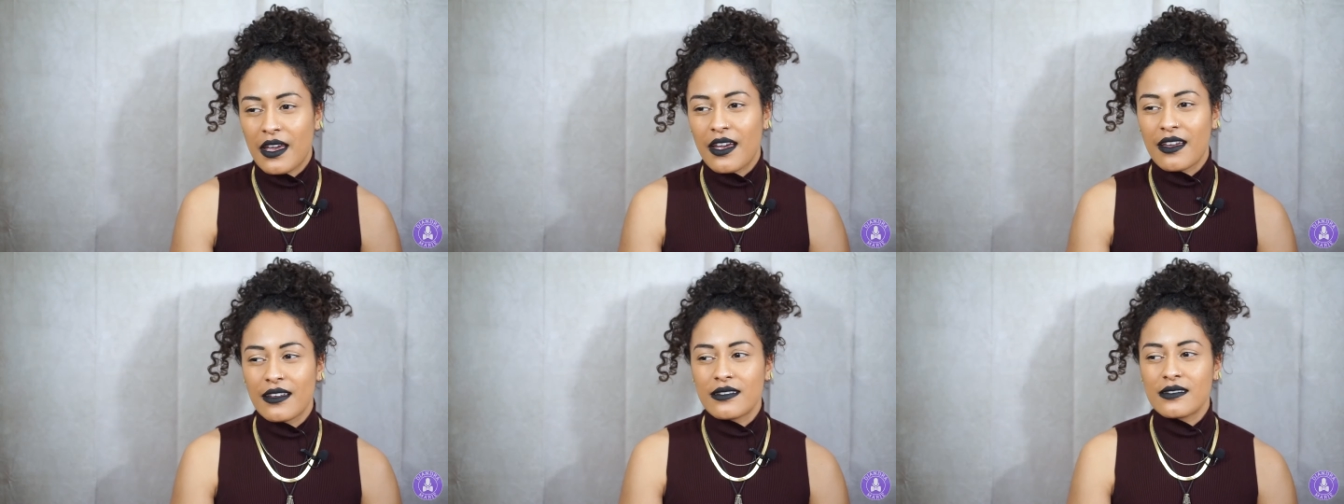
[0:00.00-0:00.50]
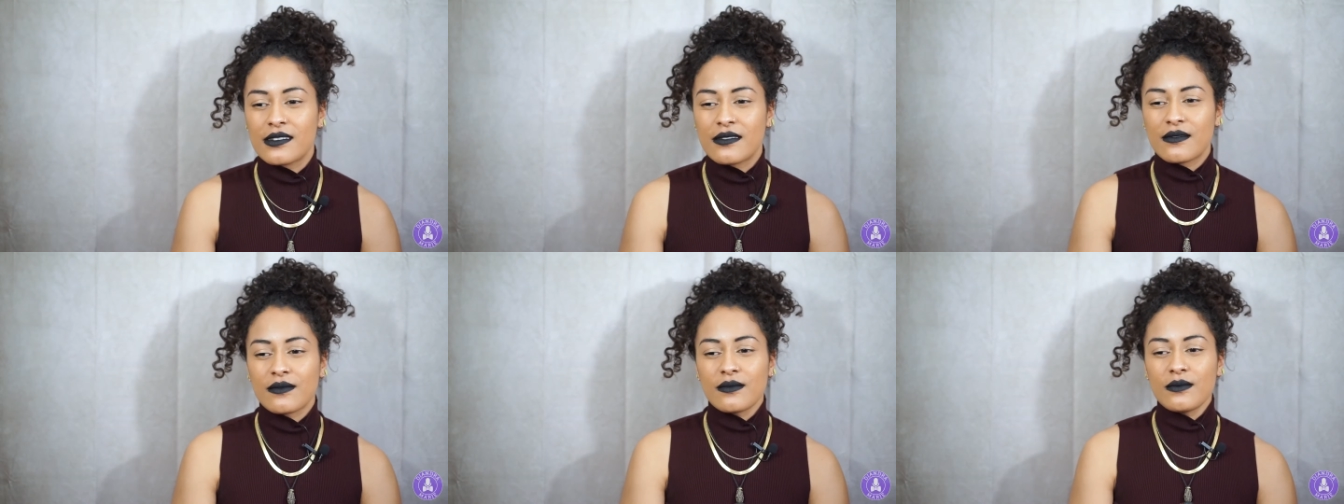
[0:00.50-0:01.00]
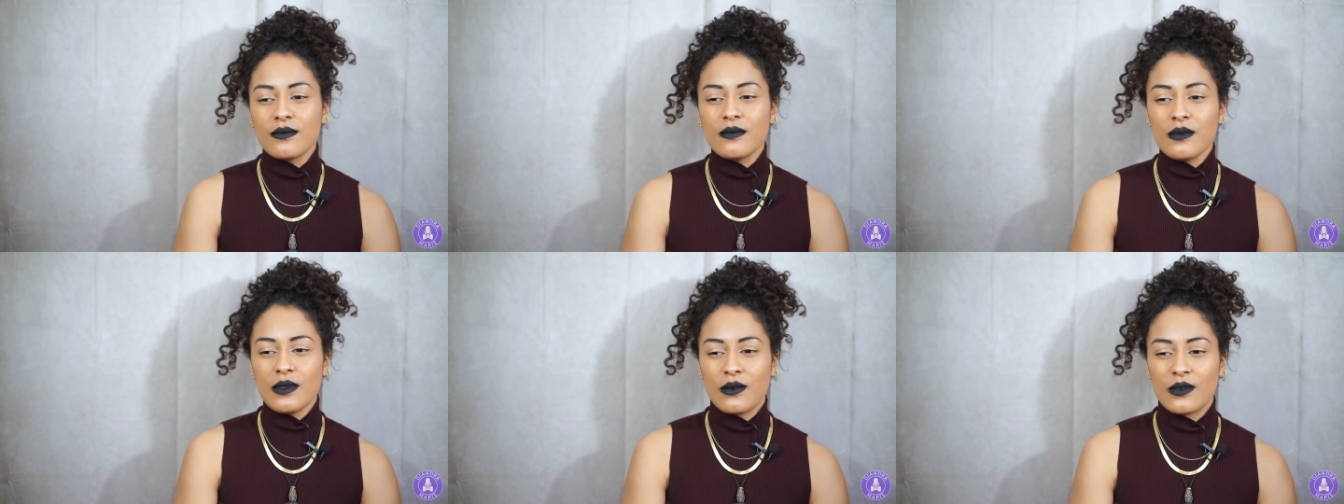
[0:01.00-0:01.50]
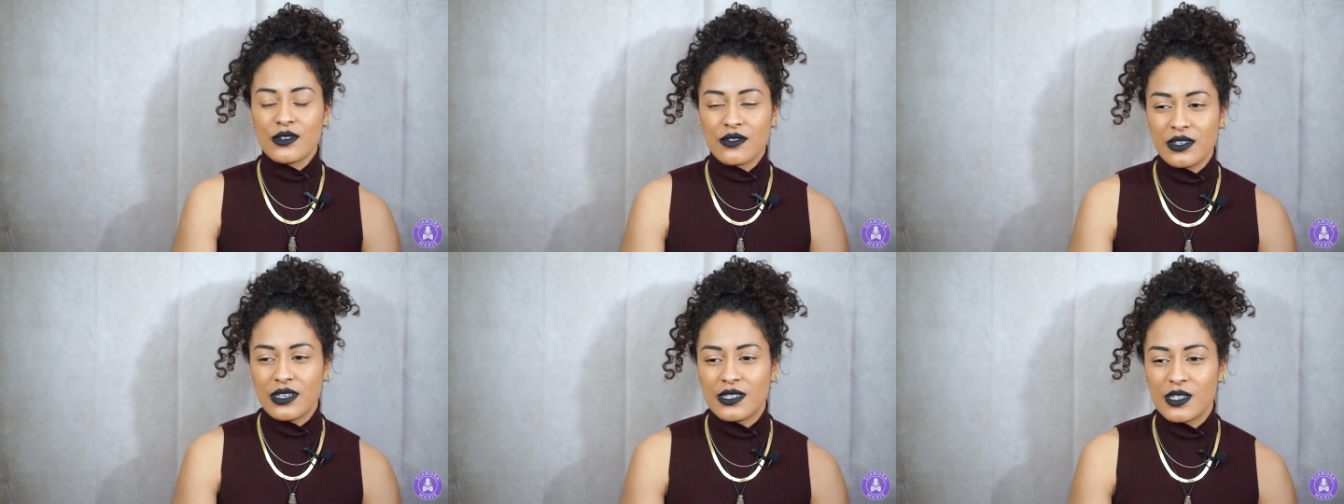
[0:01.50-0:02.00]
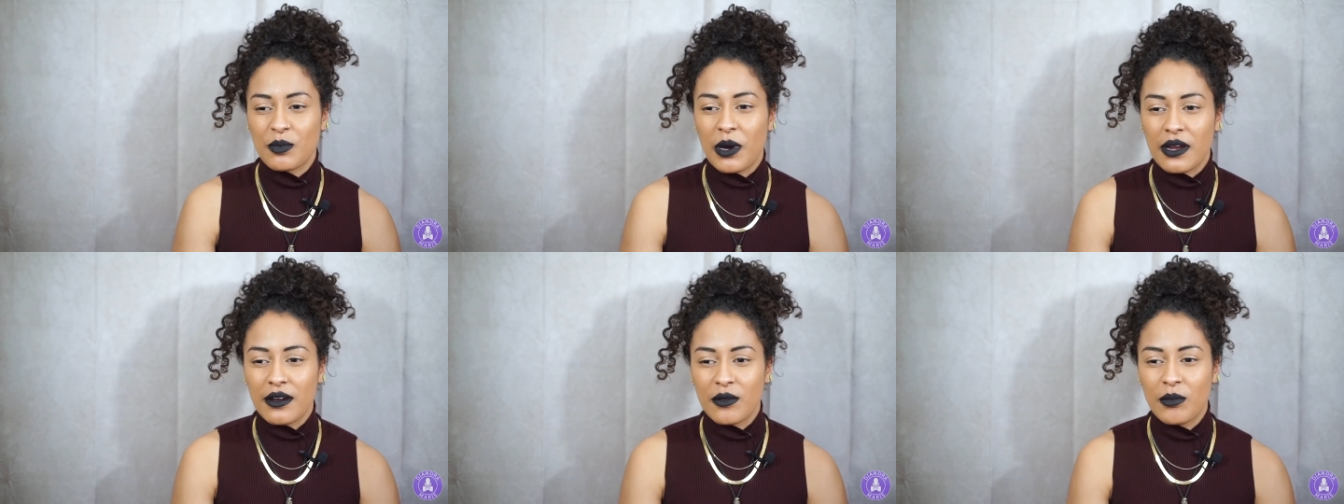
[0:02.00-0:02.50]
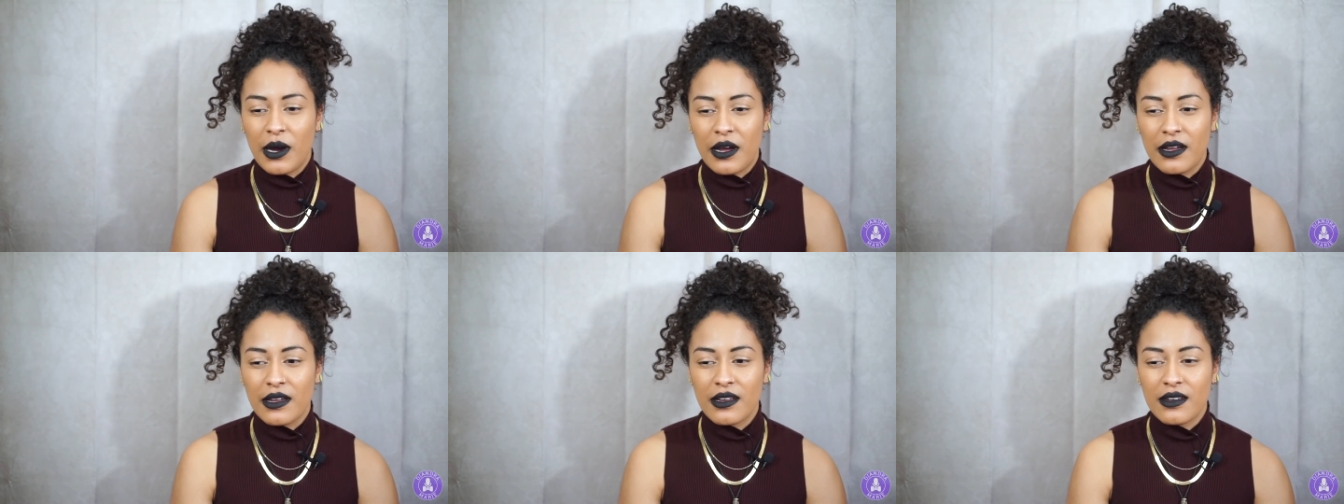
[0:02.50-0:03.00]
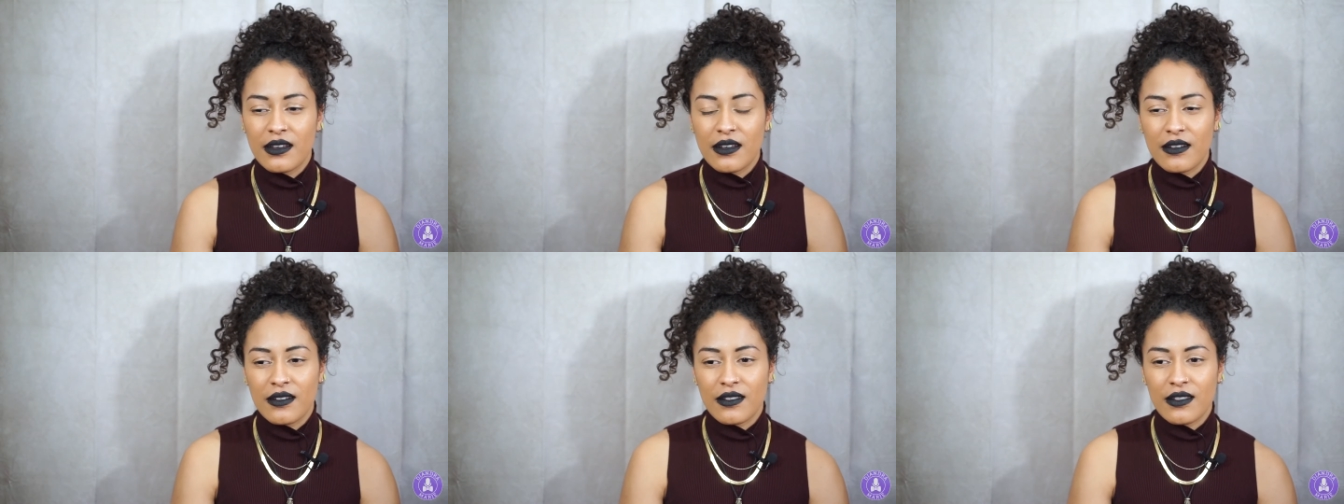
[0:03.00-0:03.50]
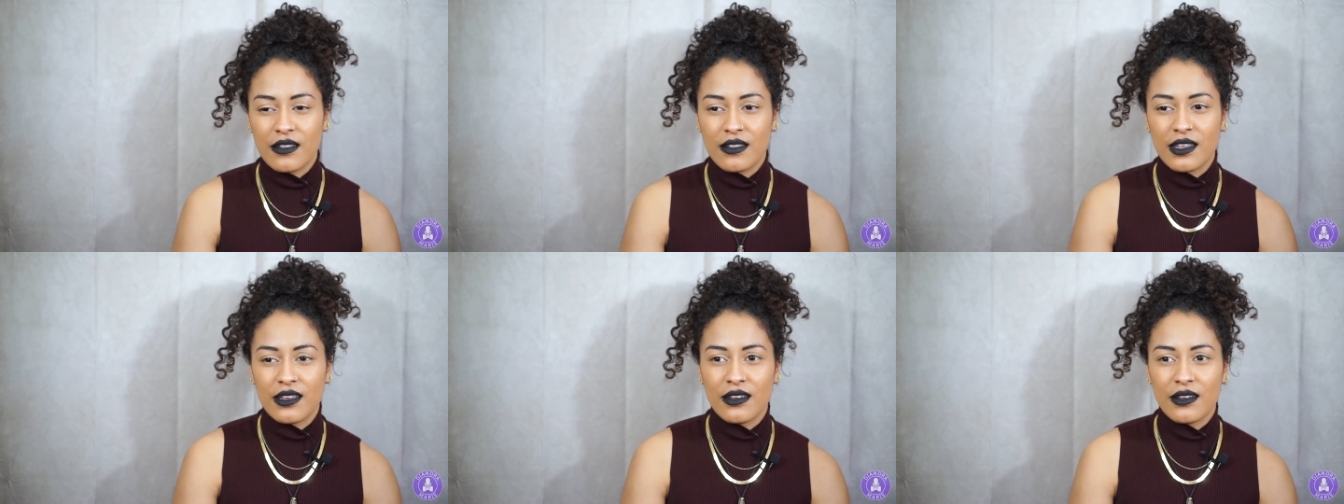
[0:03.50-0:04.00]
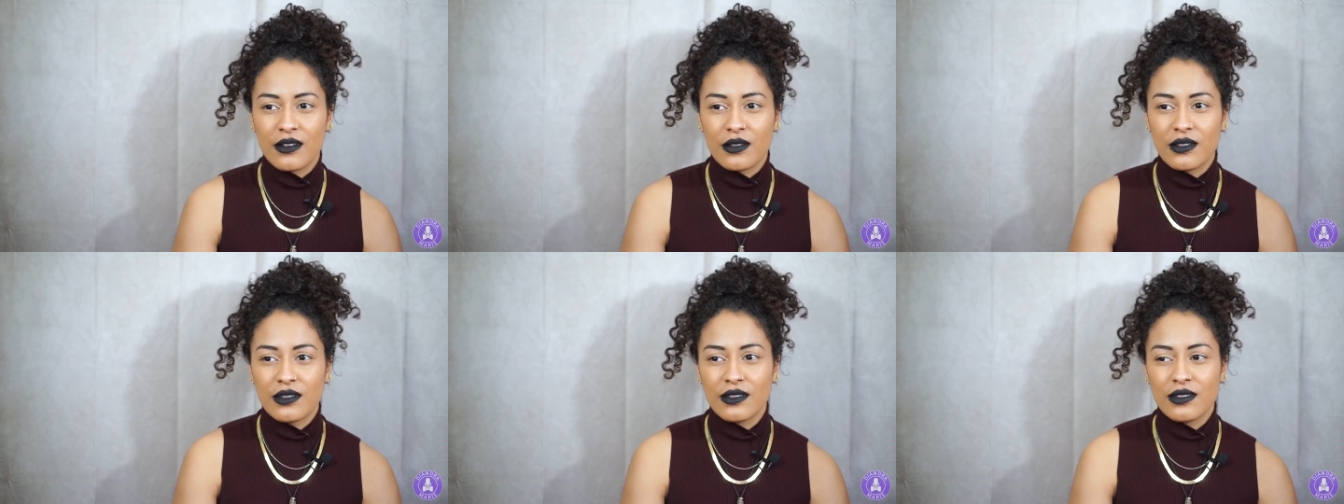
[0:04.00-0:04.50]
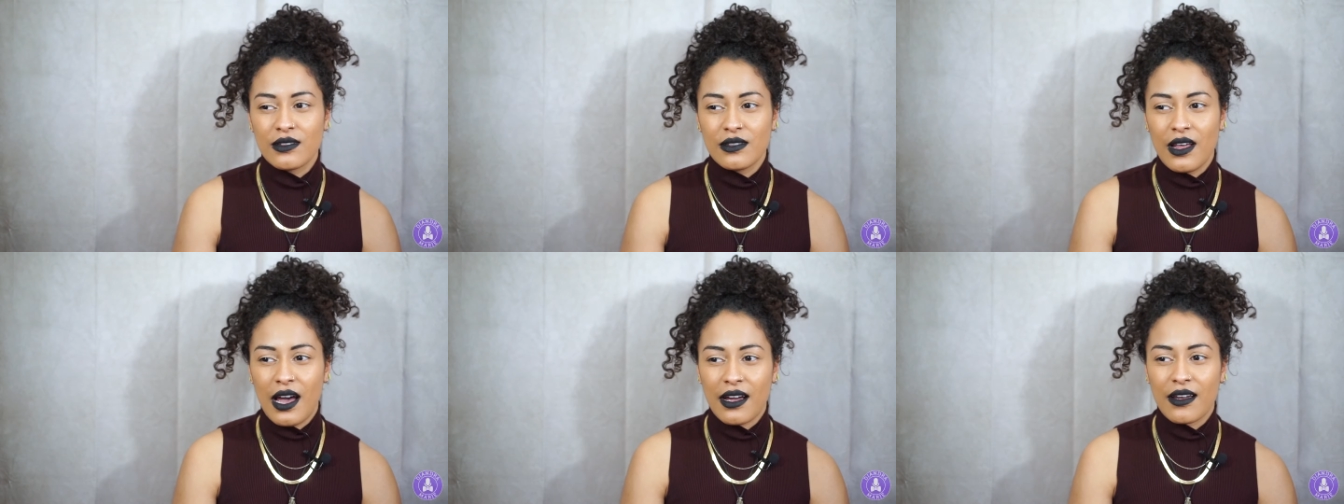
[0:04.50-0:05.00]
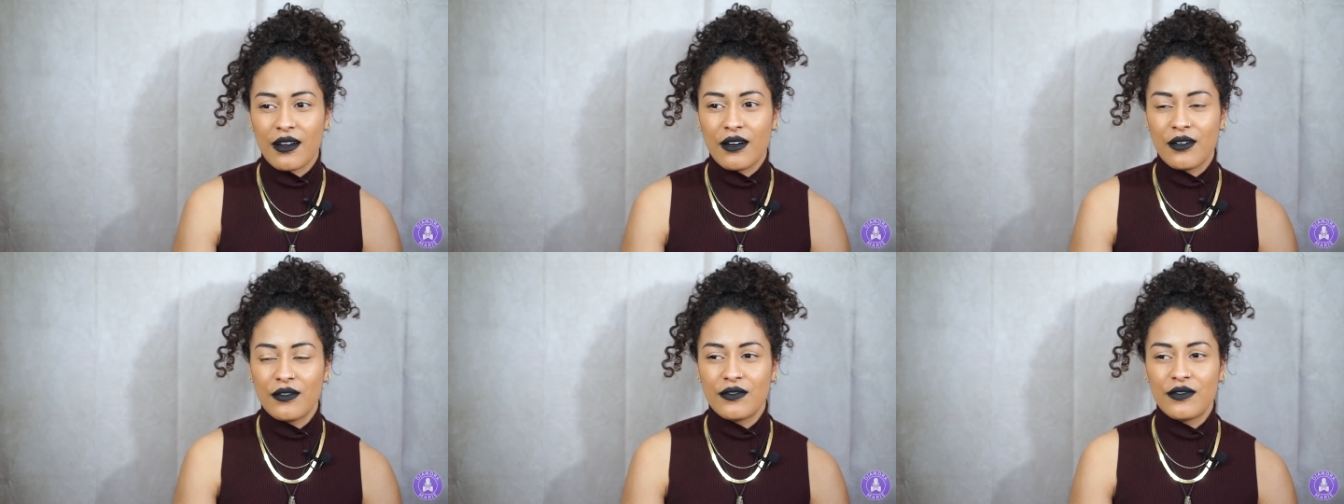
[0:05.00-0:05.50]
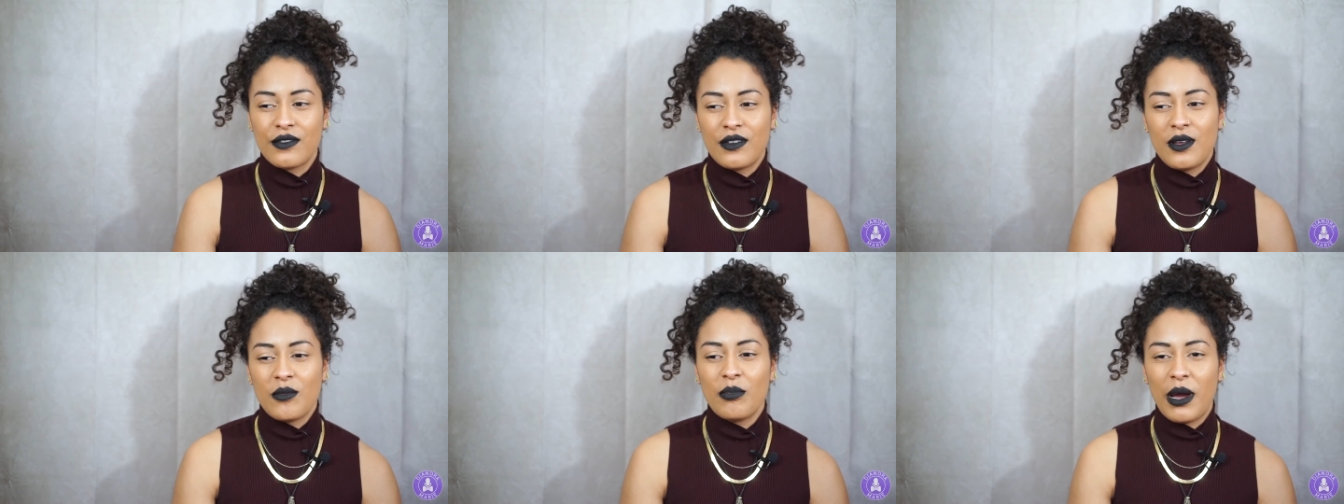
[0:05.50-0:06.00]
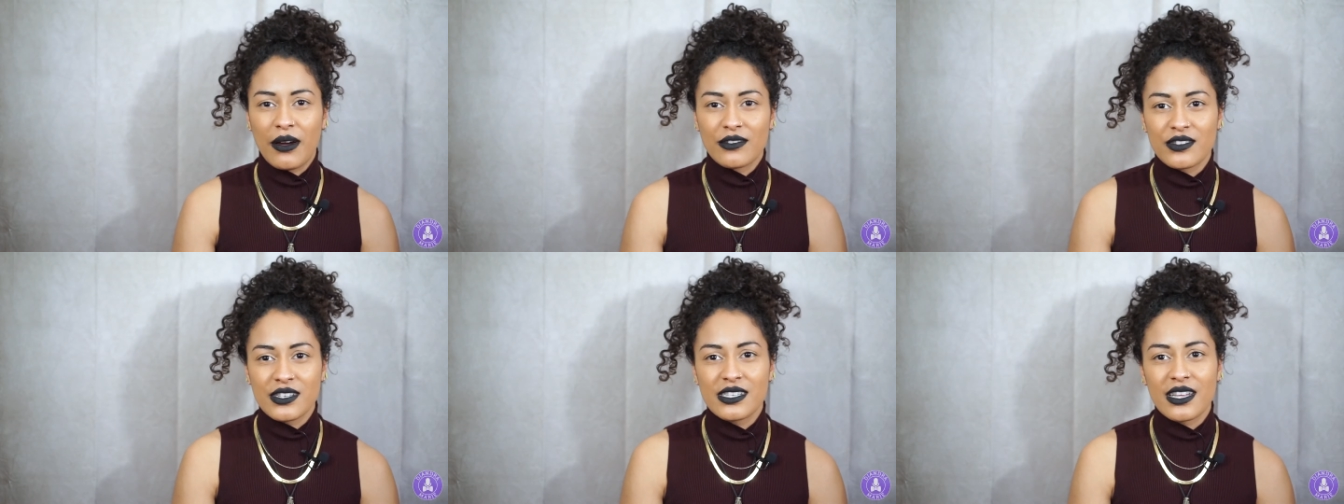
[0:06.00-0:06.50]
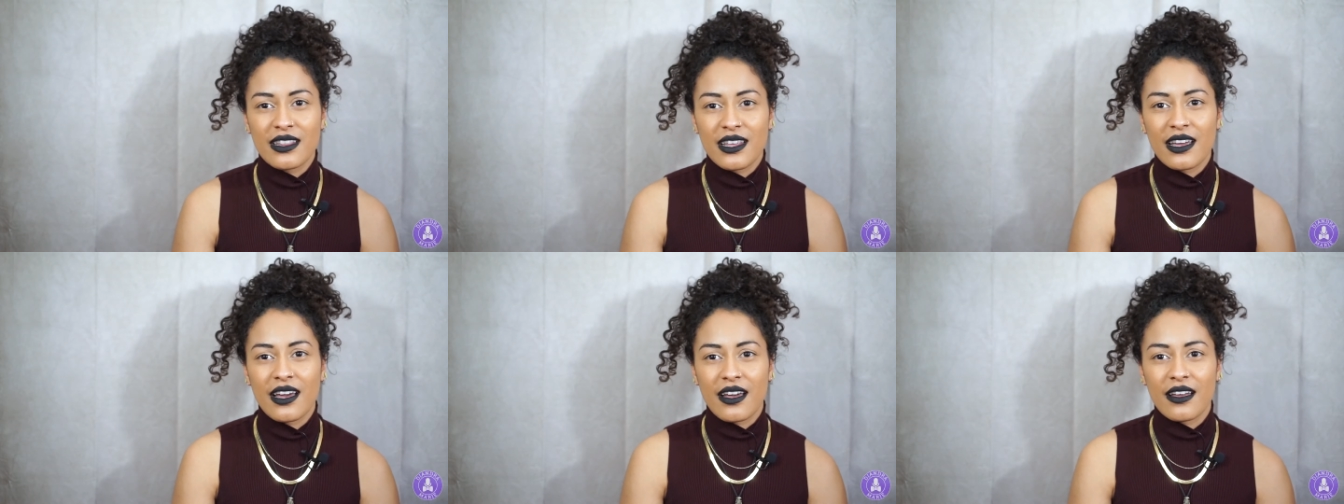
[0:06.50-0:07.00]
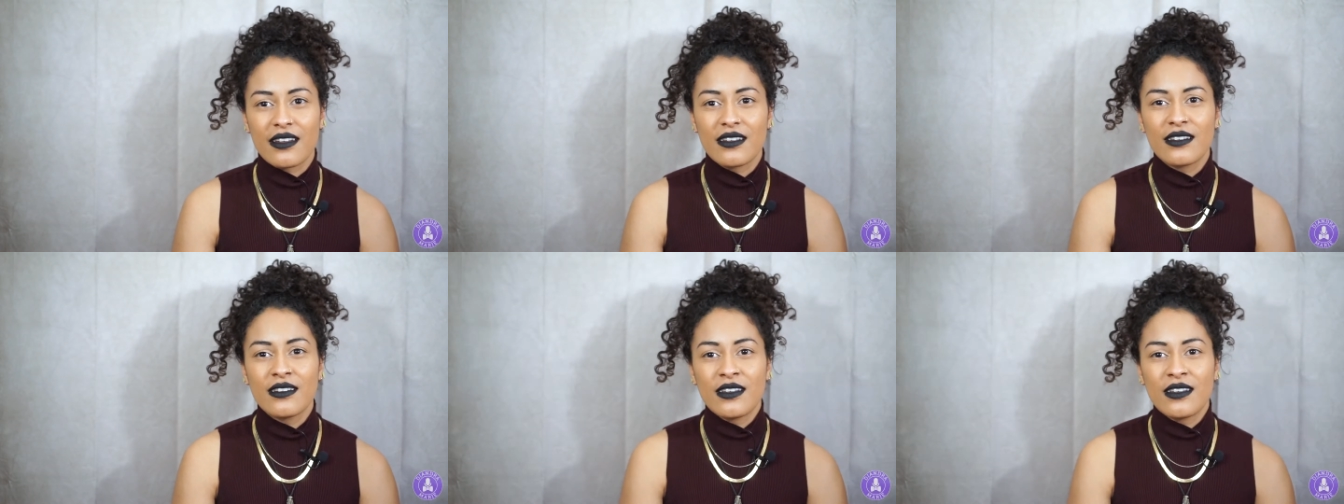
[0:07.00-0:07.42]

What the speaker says: And I was really inspired by the lack of boundaries that they had,